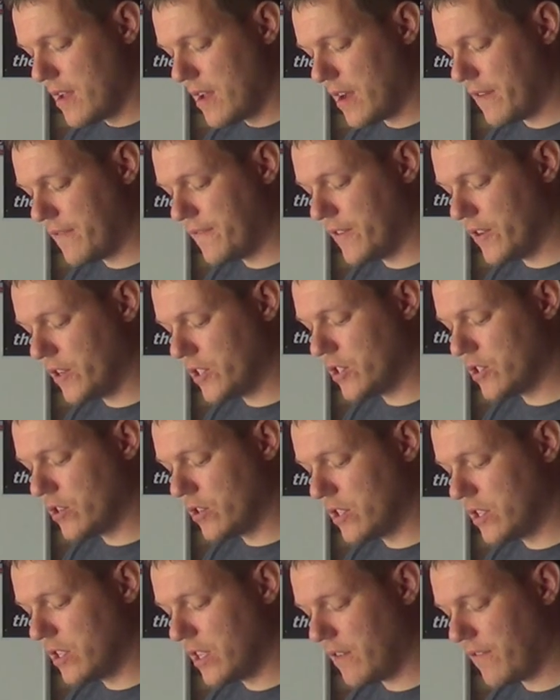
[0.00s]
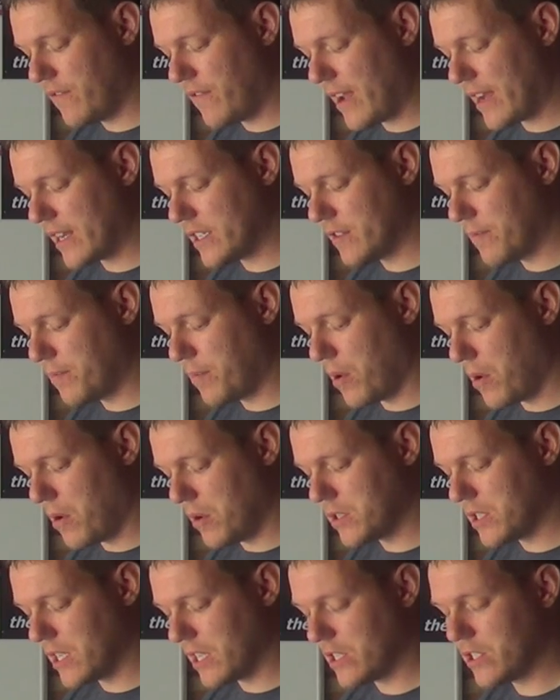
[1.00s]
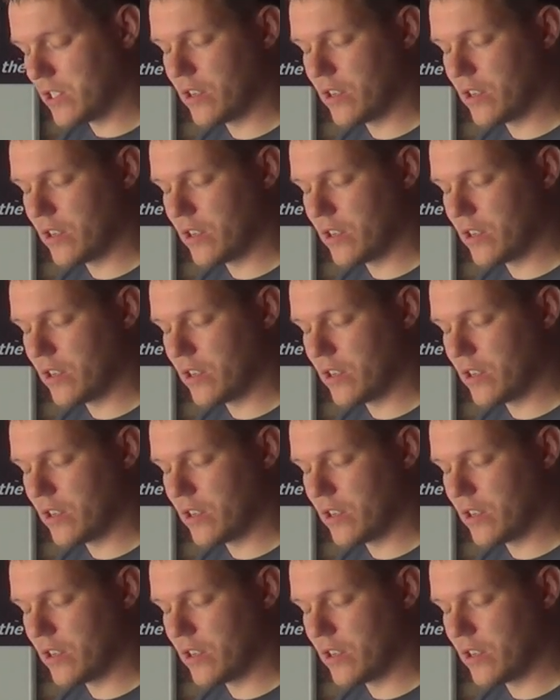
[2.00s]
I first studied the effects of porting.